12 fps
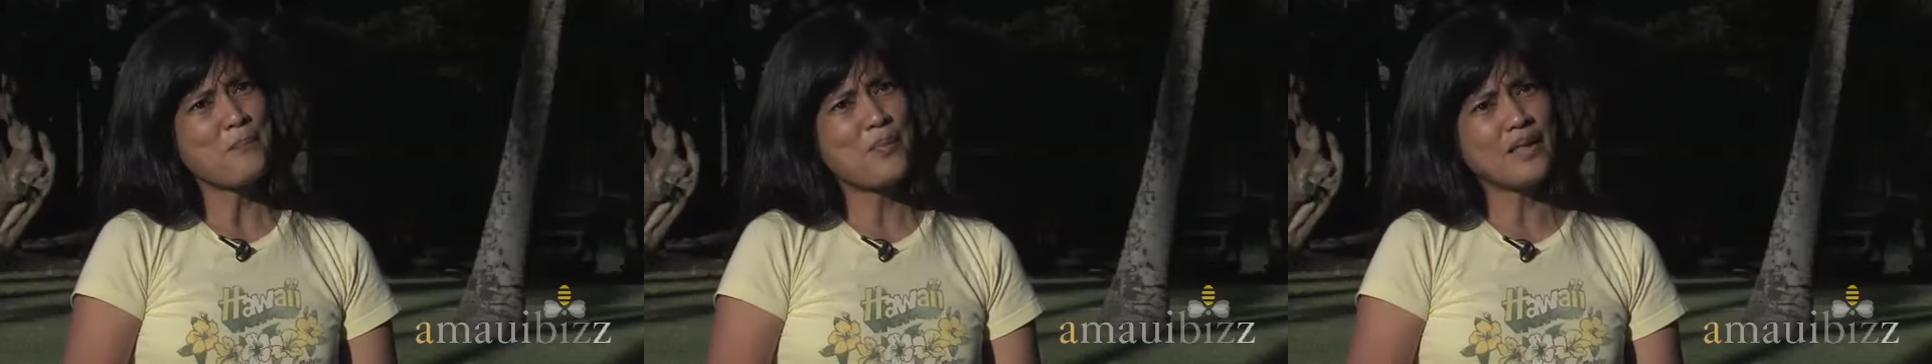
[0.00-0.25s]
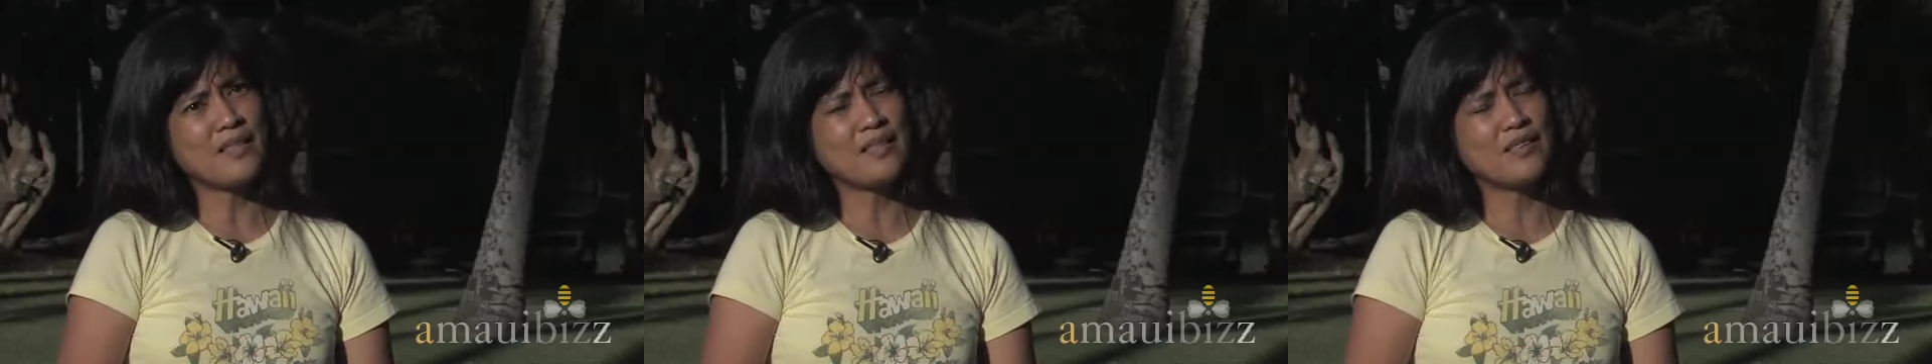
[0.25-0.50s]

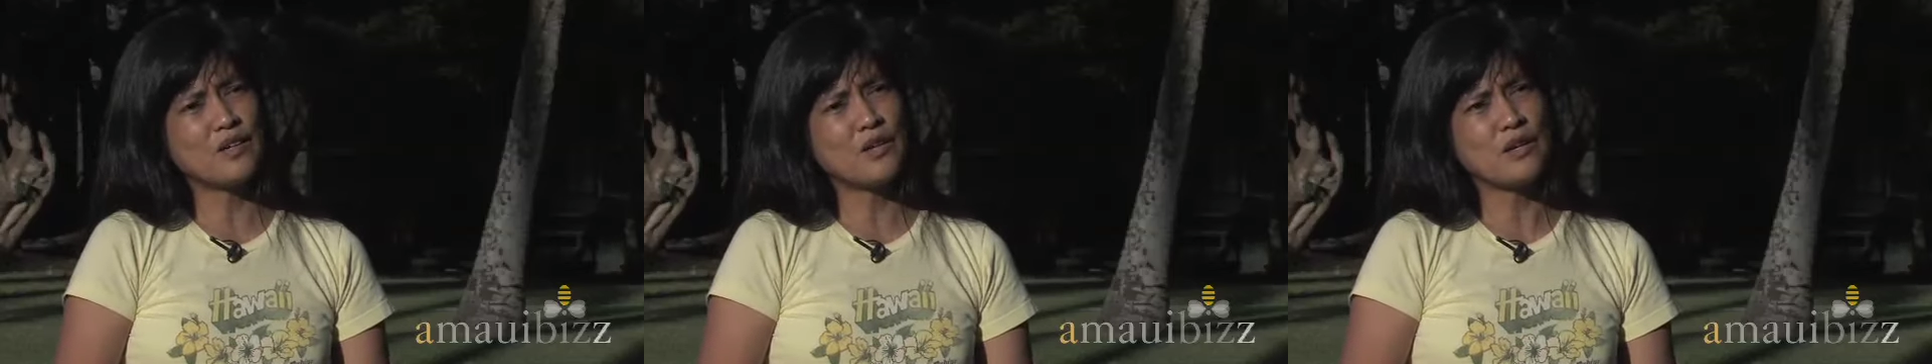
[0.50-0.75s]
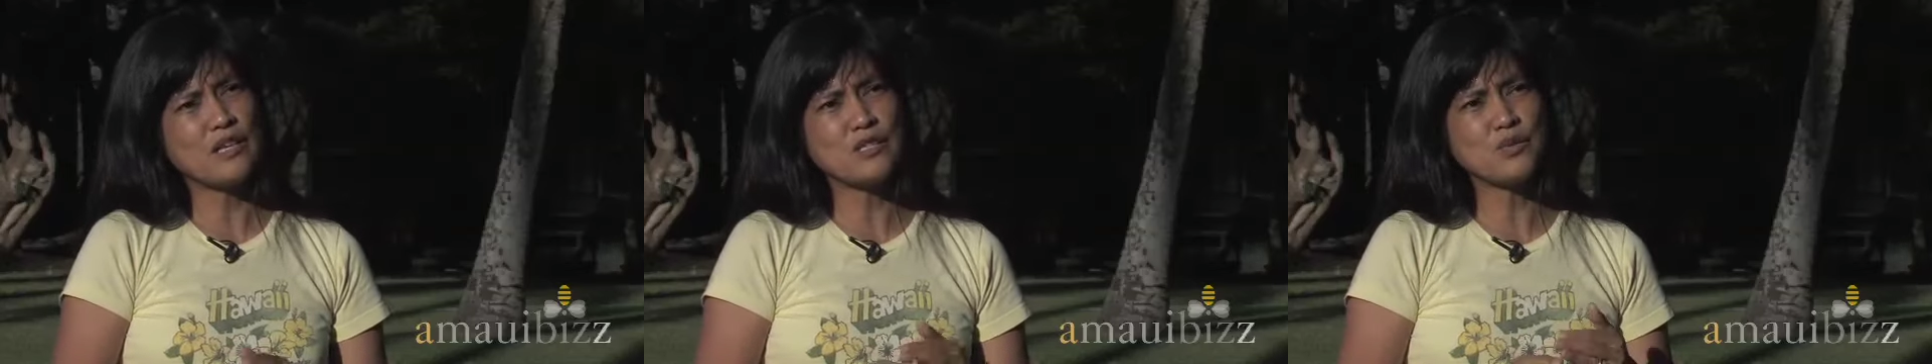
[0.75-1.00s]
but
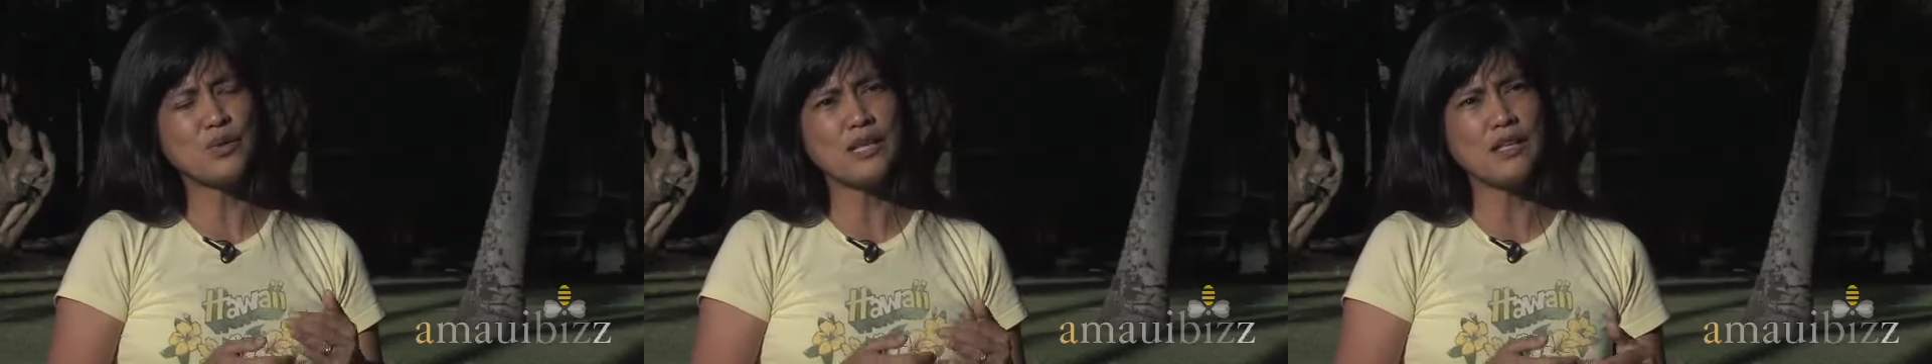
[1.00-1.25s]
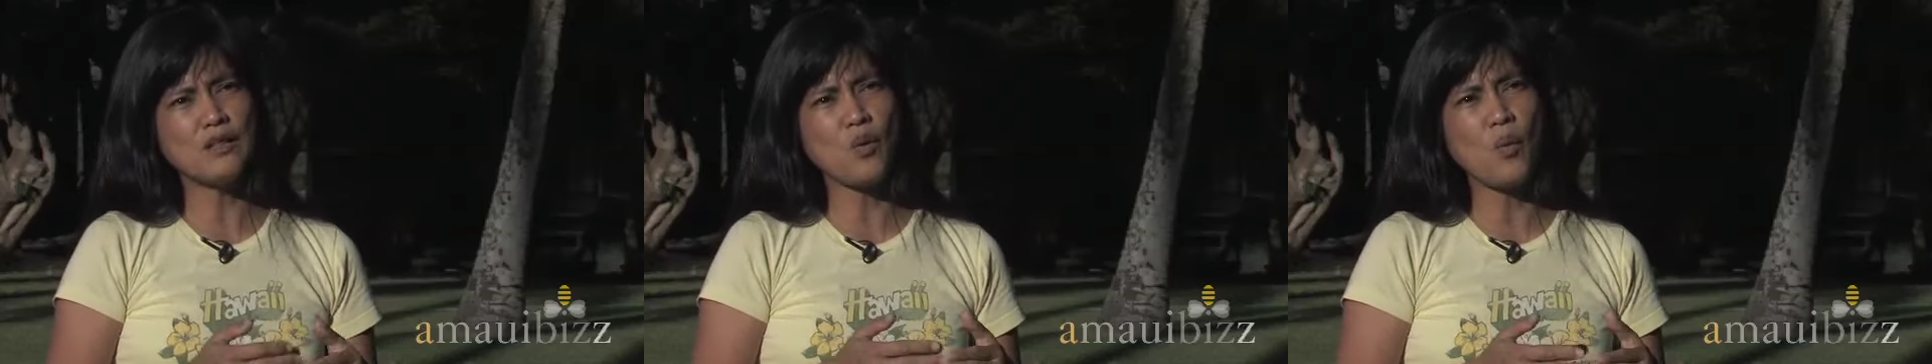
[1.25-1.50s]
there is
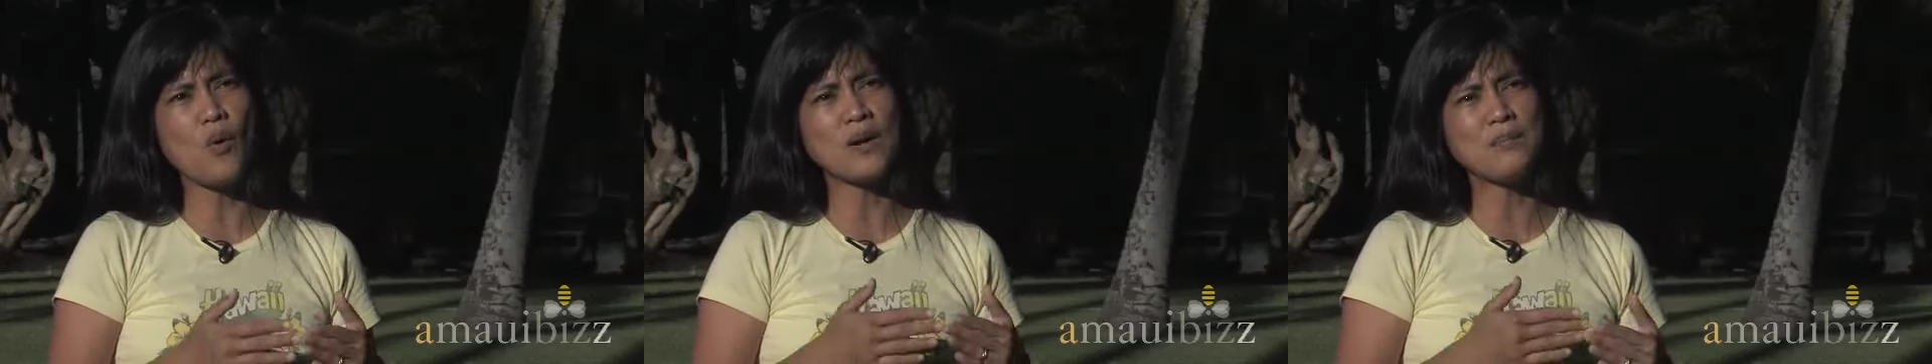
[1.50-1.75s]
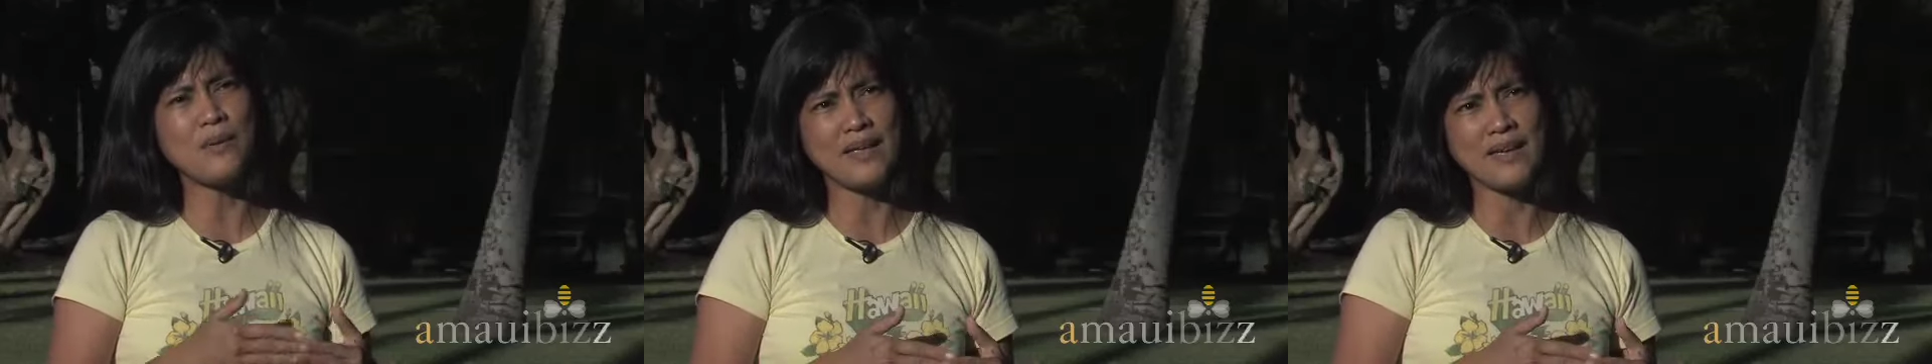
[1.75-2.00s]
really no
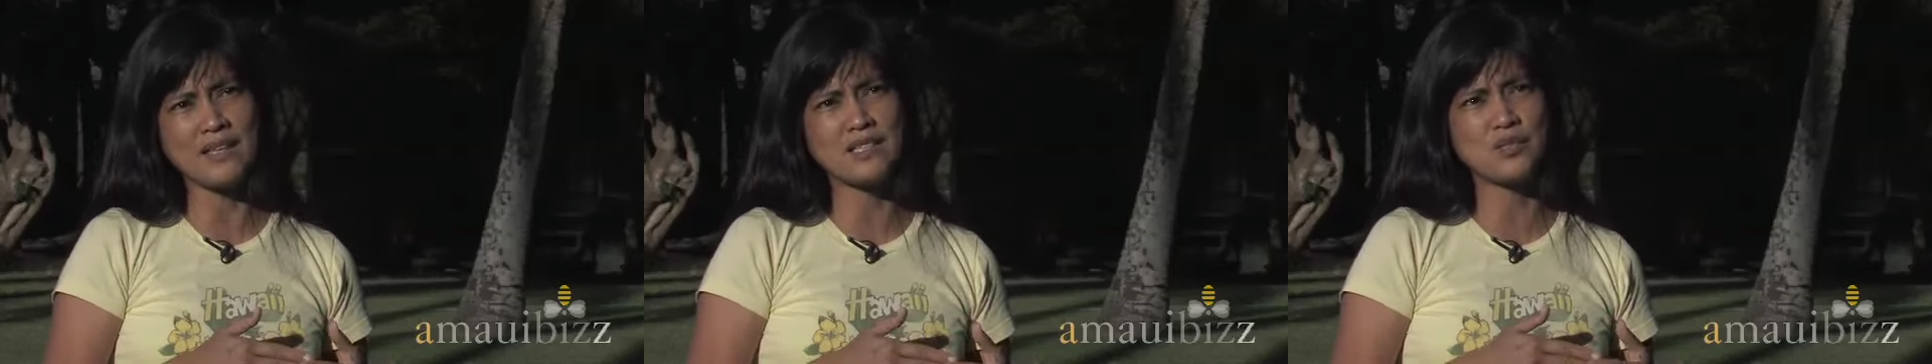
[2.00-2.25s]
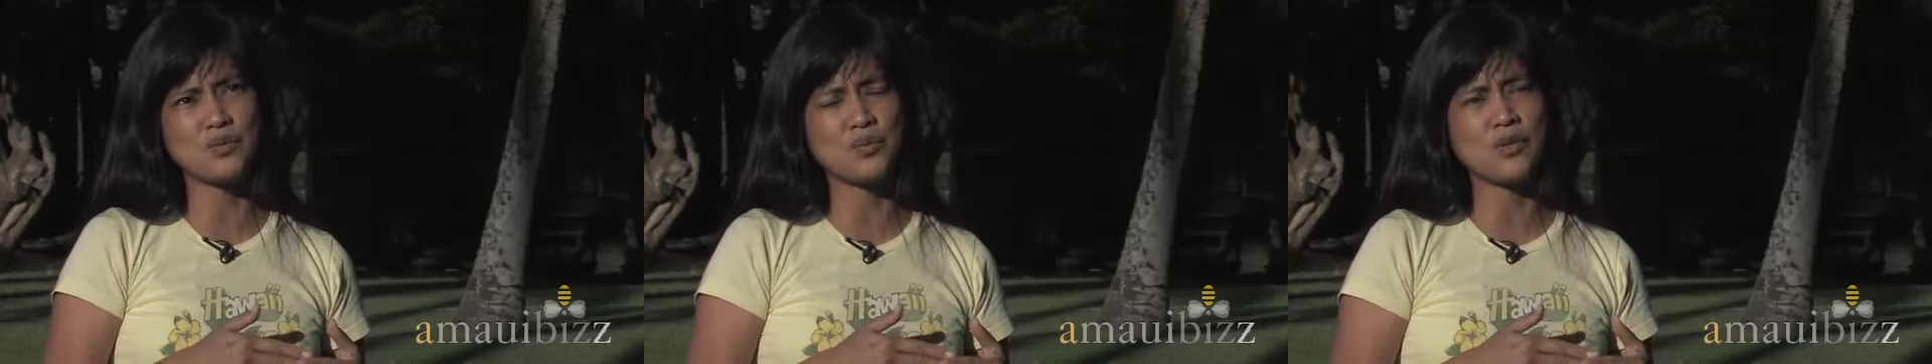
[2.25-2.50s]
one
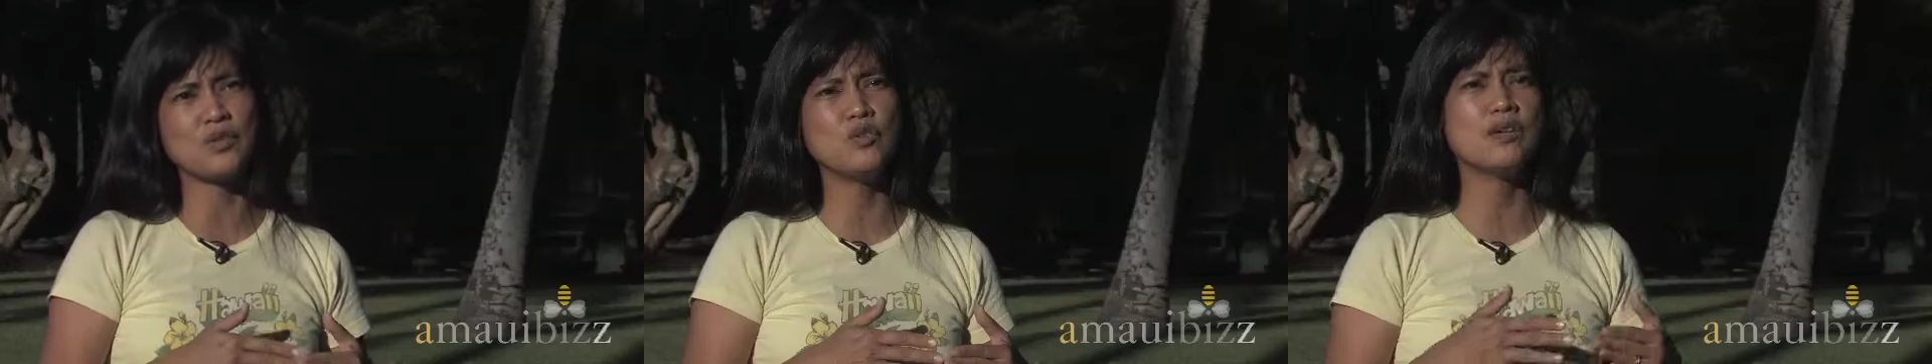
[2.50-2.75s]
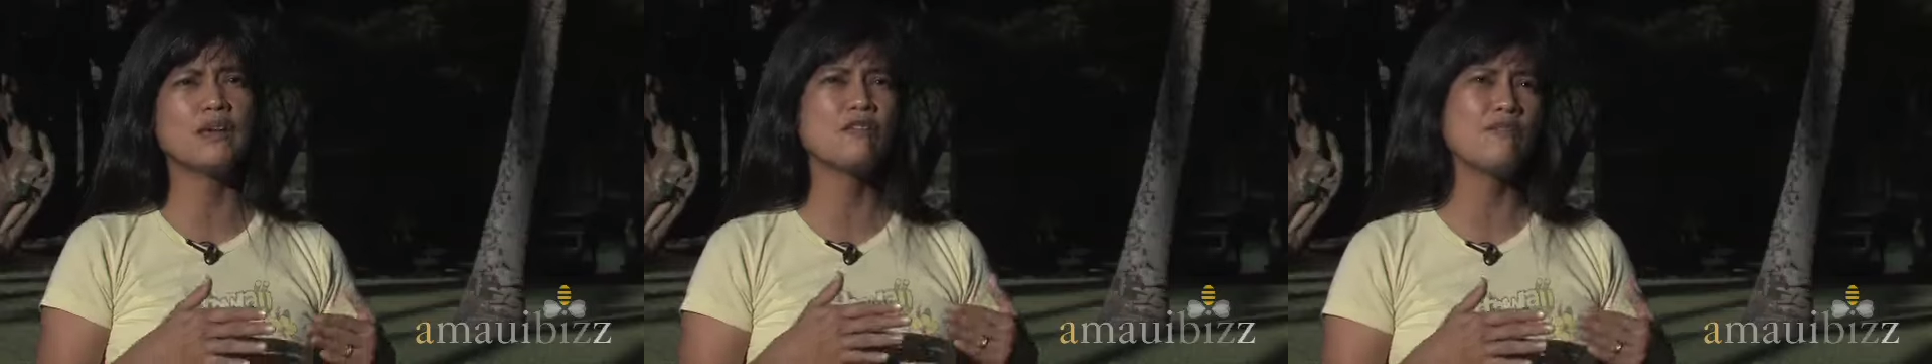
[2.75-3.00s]
place where
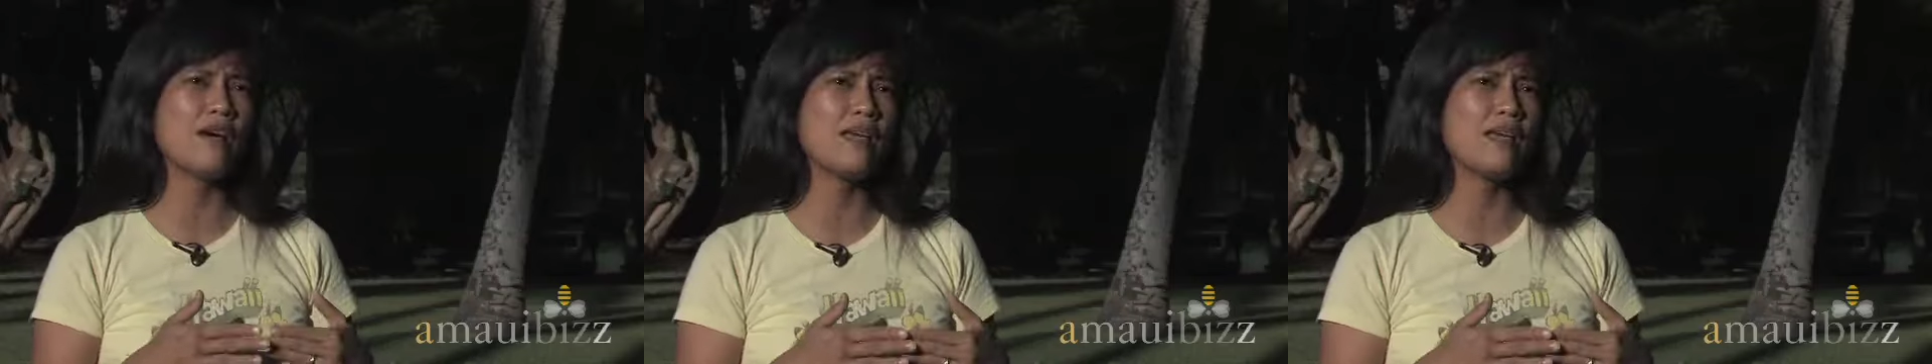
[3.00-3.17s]
you can